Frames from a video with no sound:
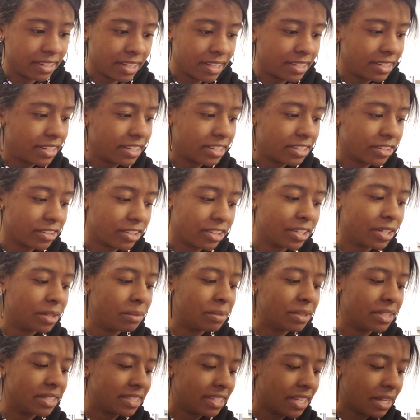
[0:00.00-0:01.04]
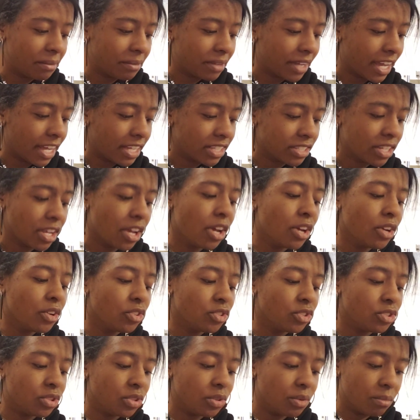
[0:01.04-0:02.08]
not necessarily going to be the same case
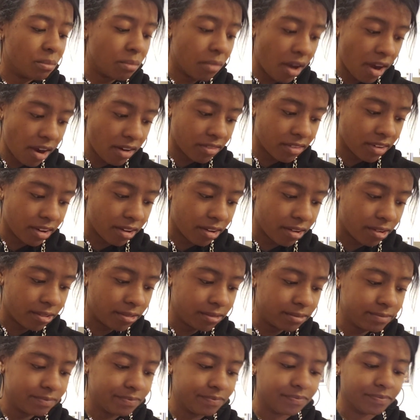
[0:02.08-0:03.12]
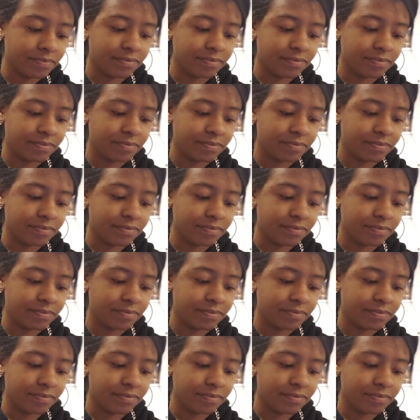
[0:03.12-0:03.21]
tomorrow.